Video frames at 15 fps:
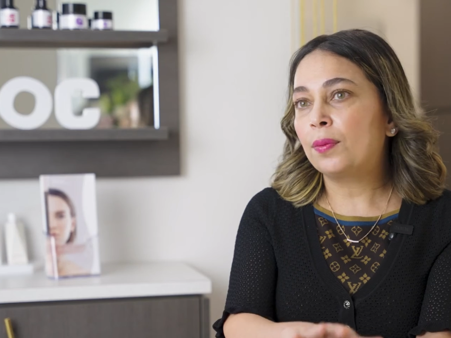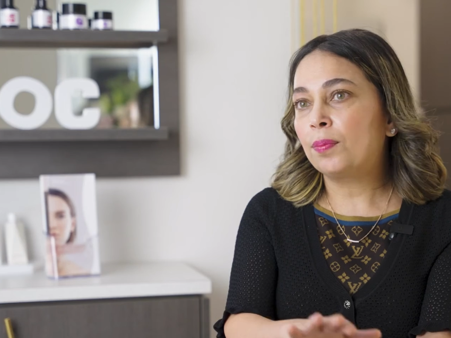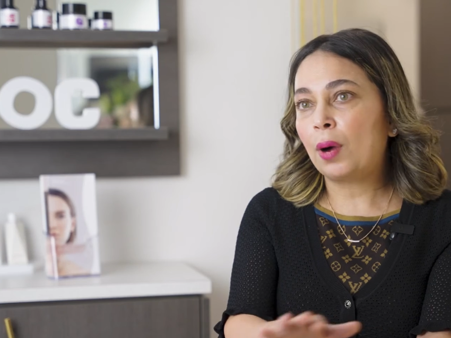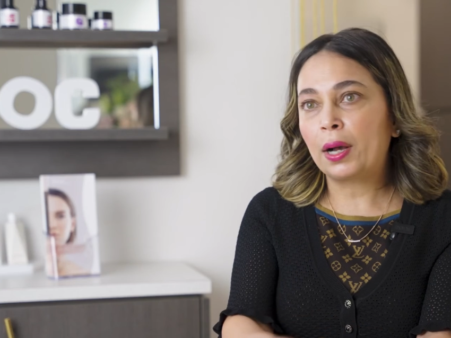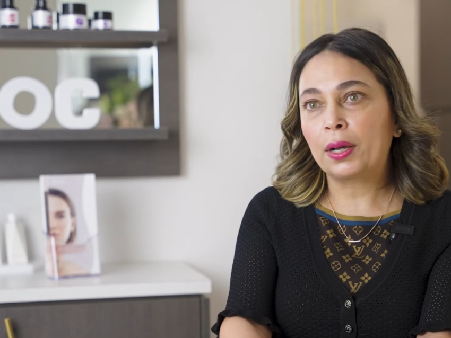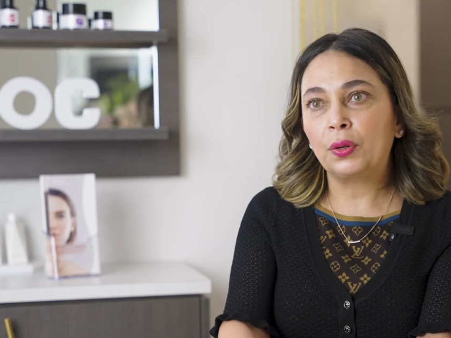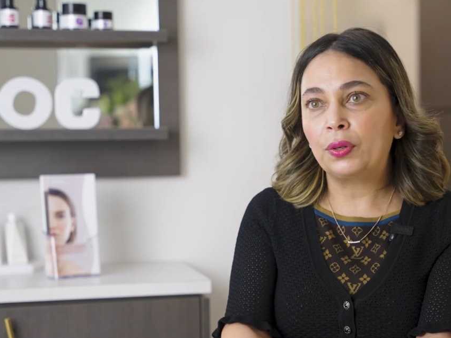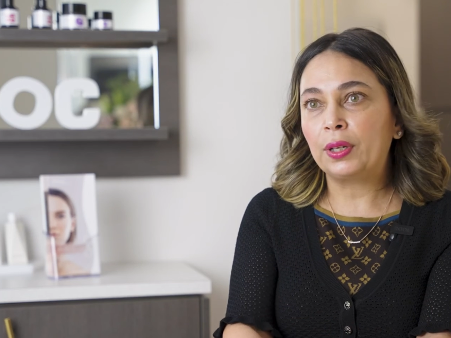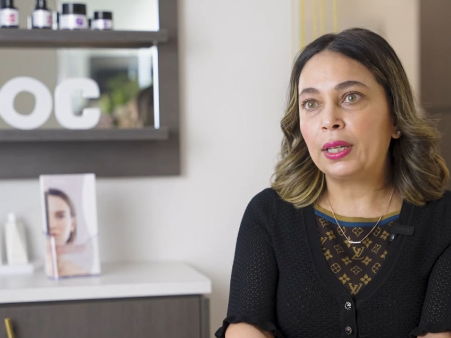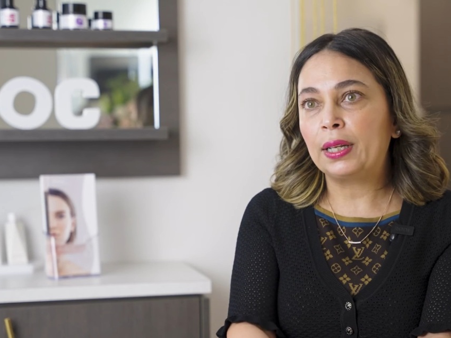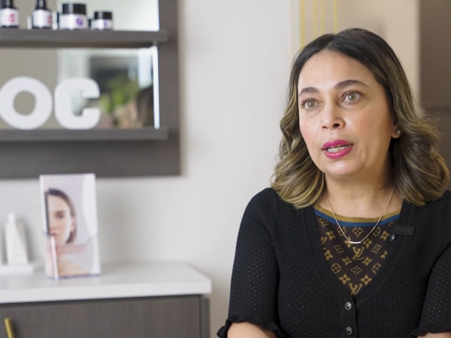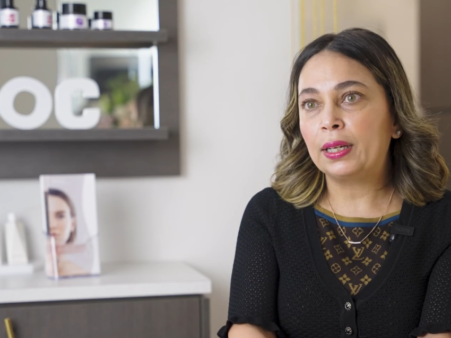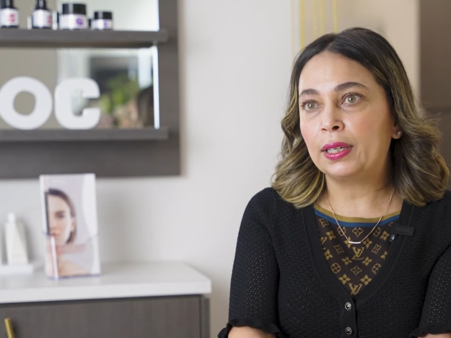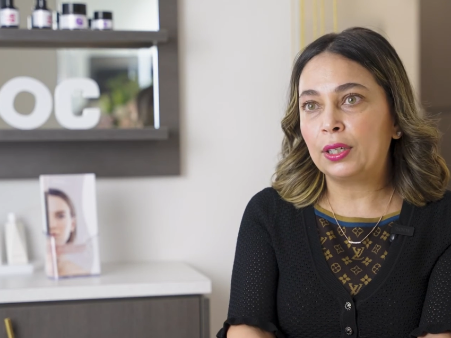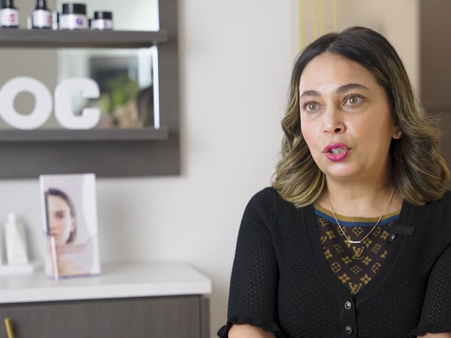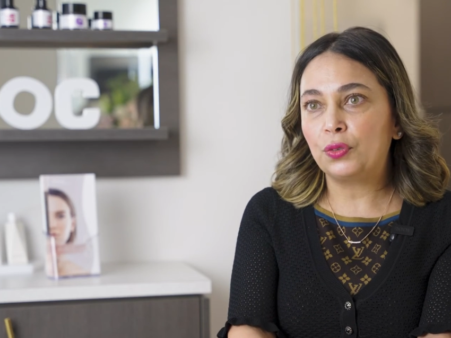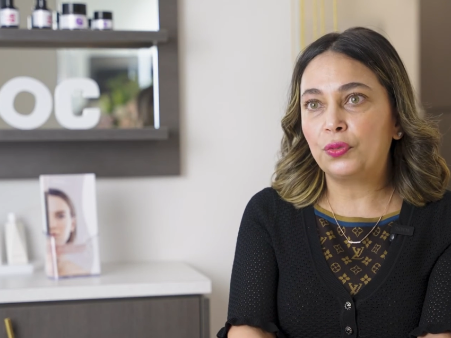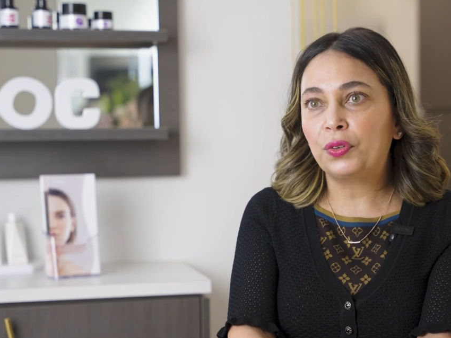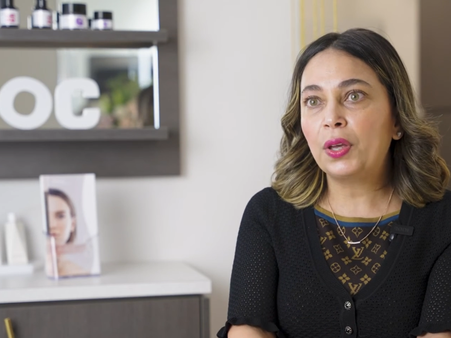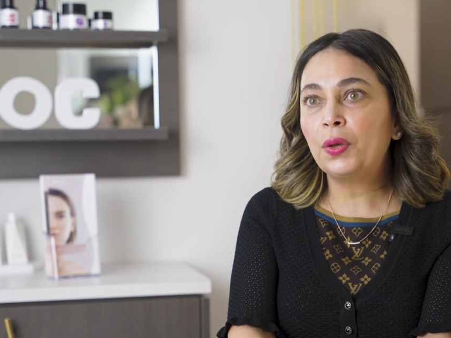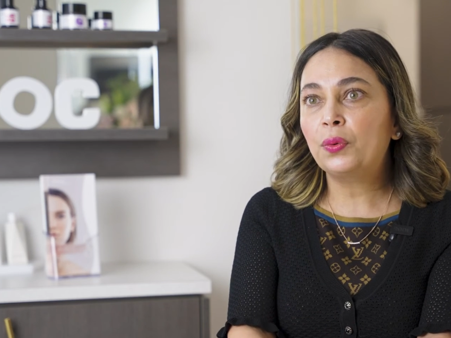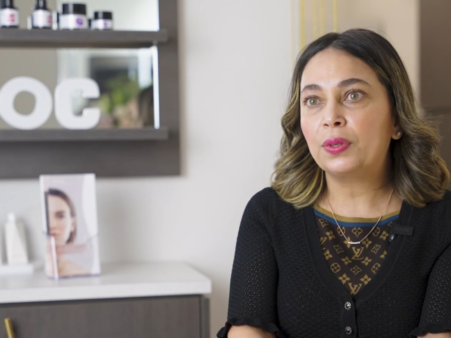and microneedling
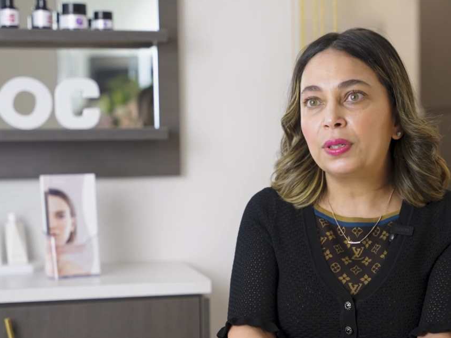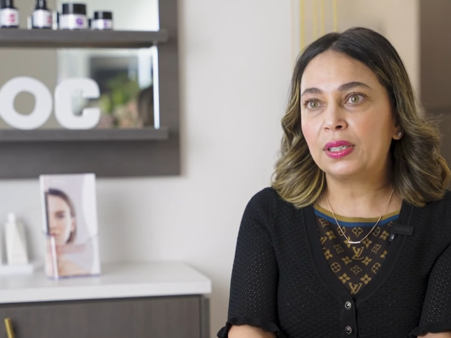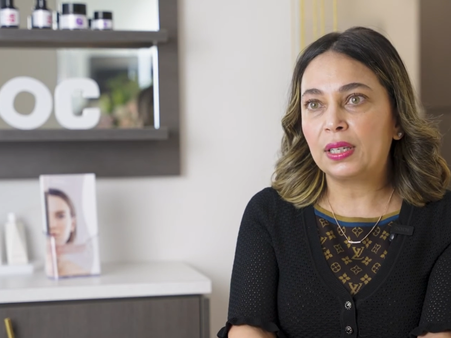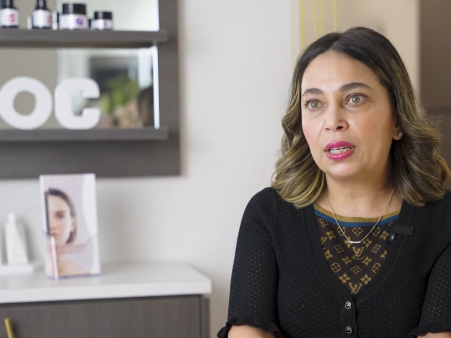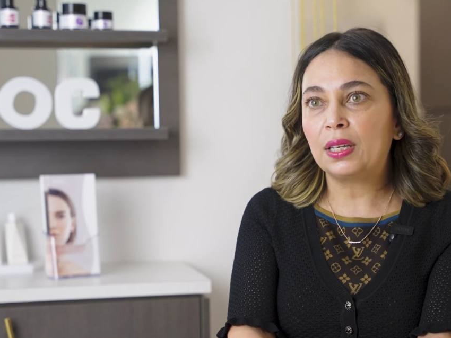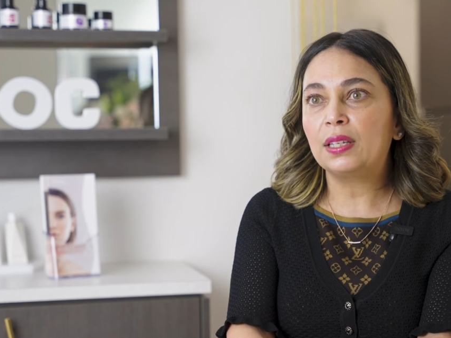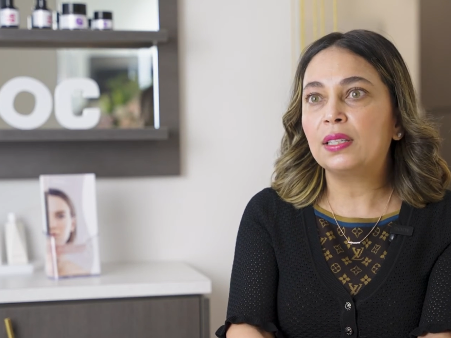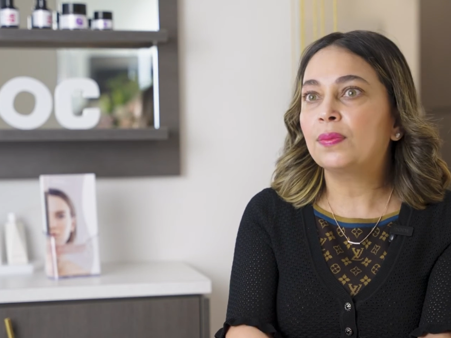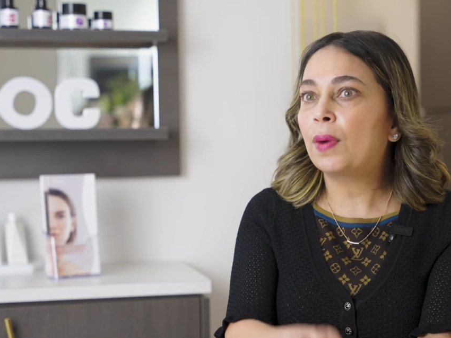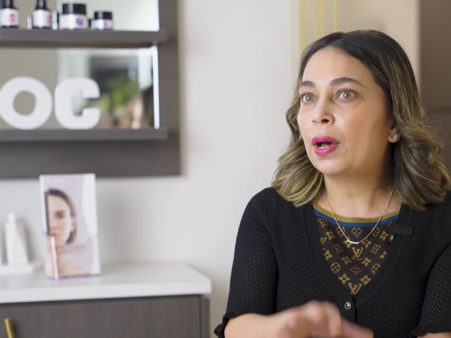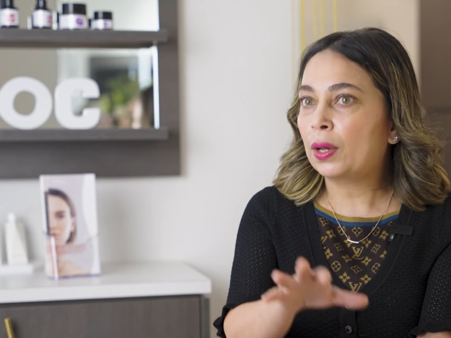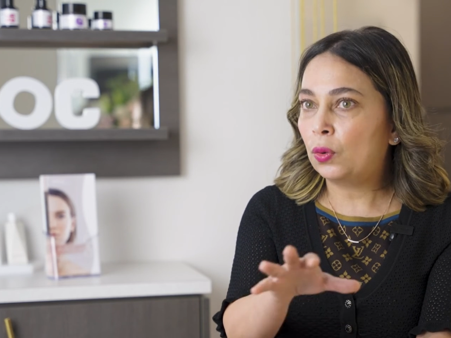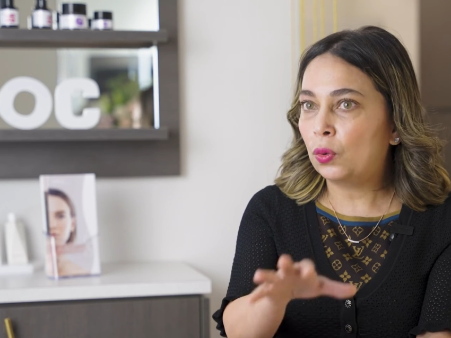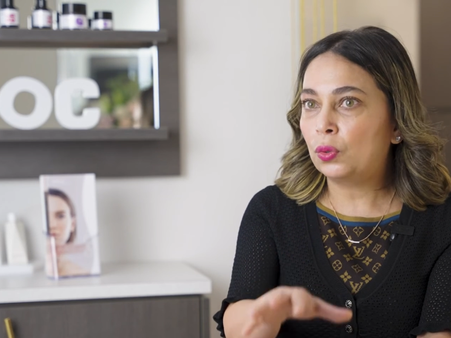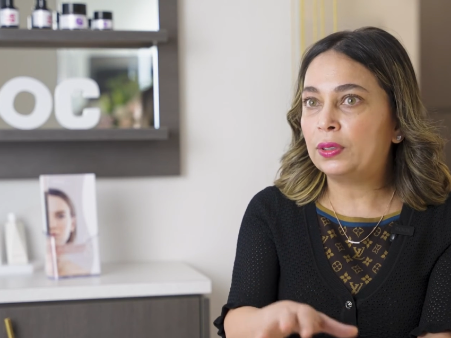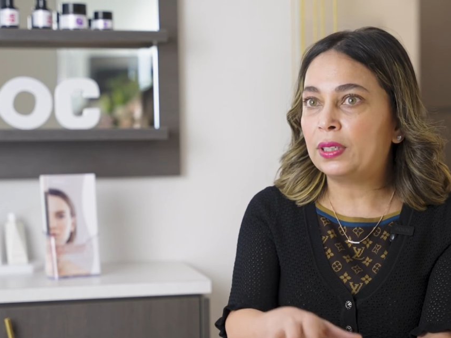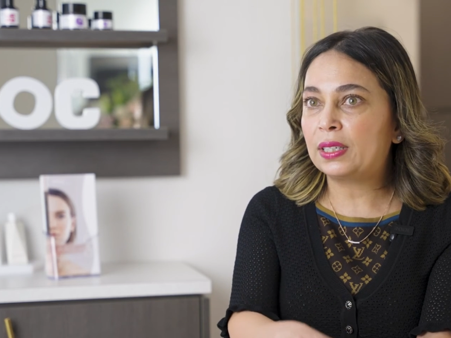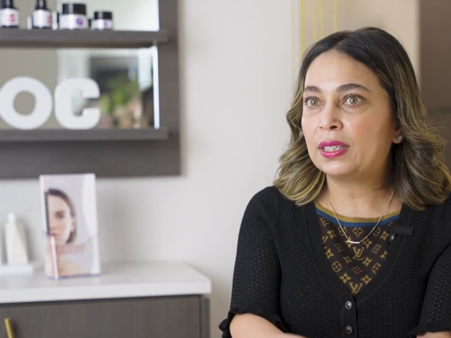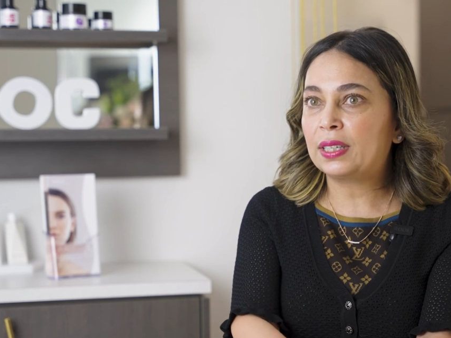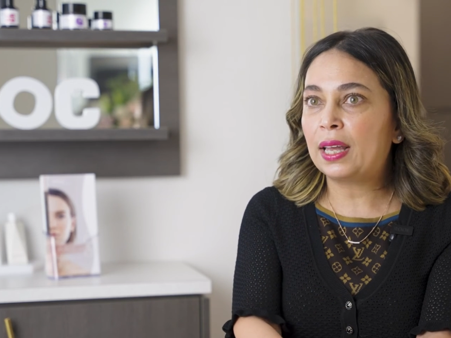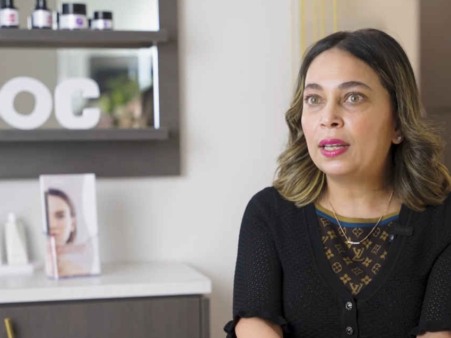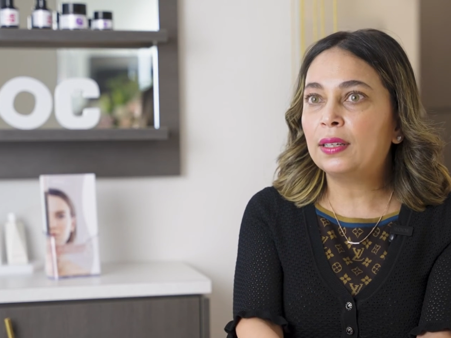radiofrequency is my gold
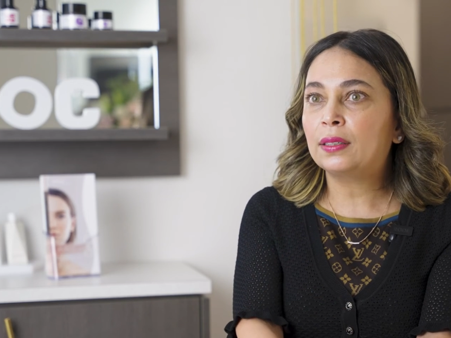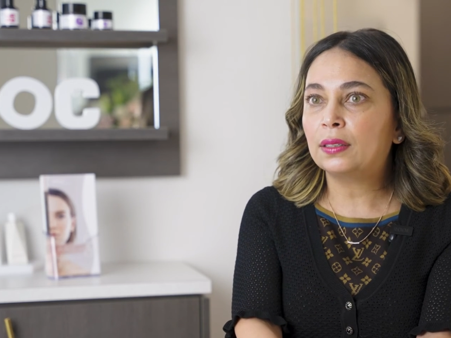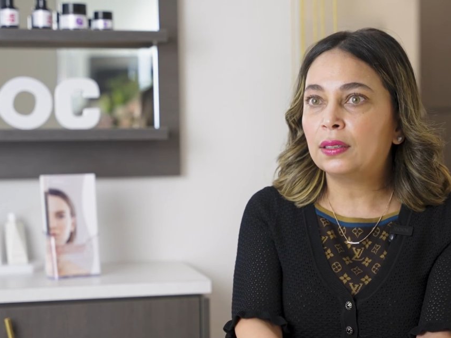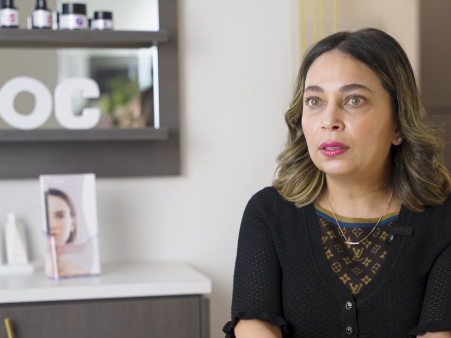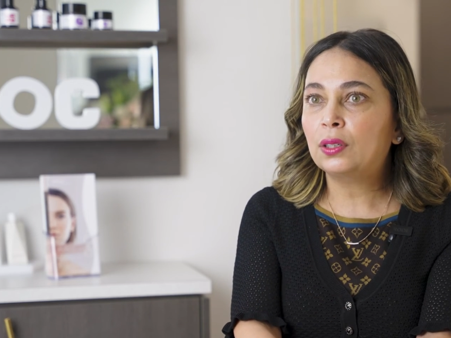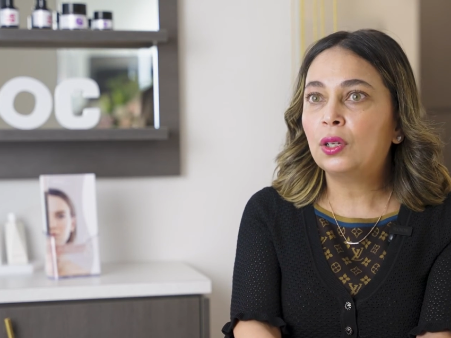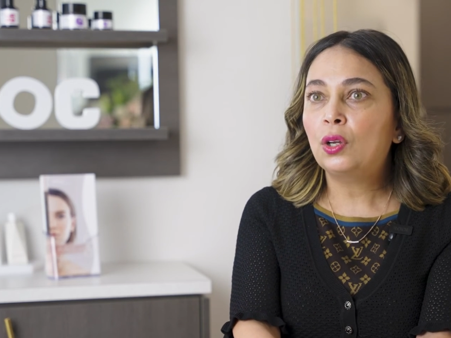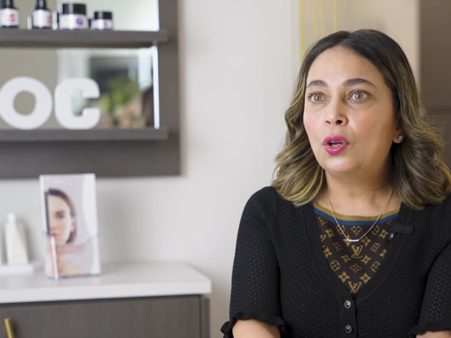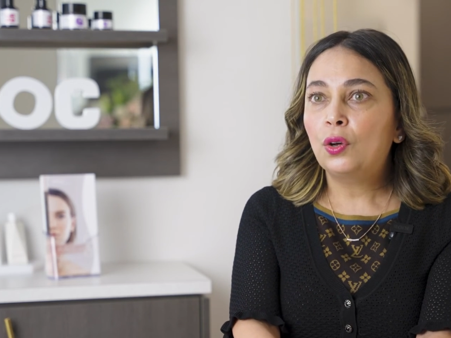standard